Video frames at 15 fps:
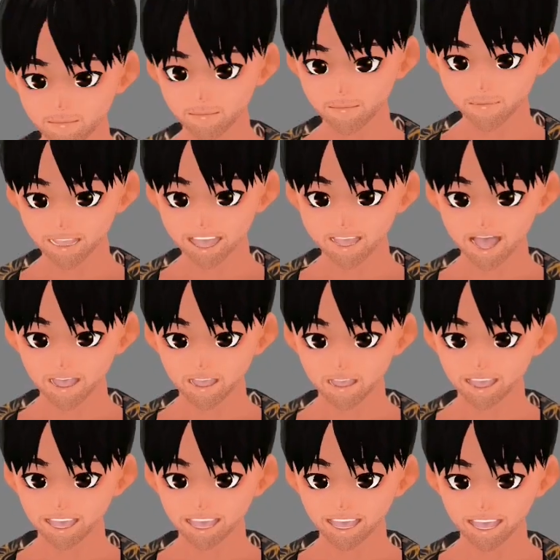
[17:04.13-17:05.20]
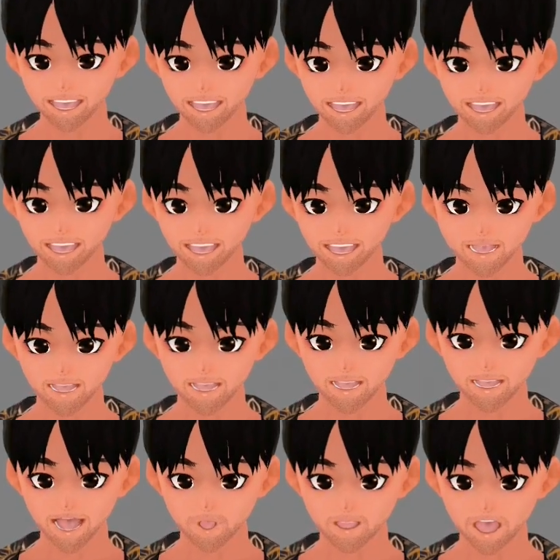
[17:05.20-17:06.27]
Add grain says it
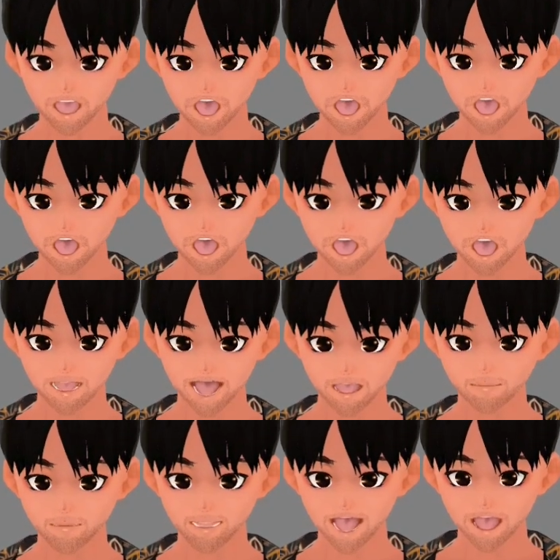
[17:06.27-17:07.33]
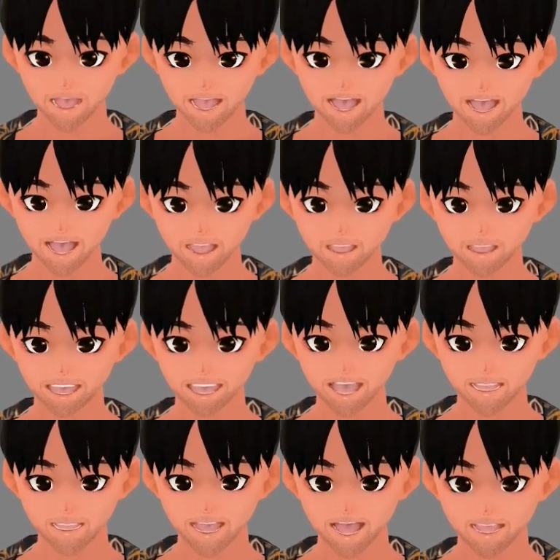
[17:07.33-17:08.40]
all. Can make it
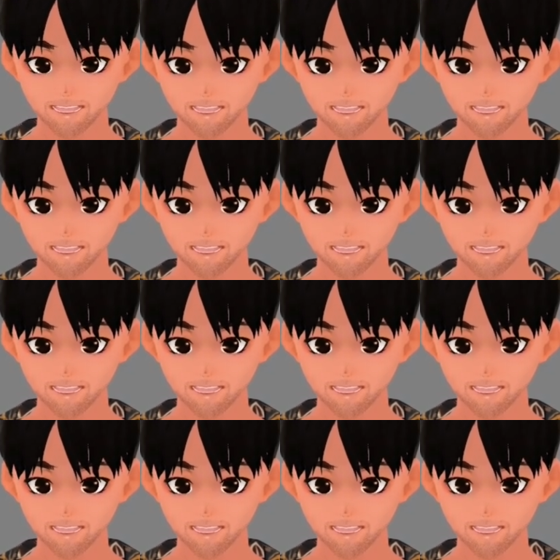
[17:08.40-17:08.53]
grainy.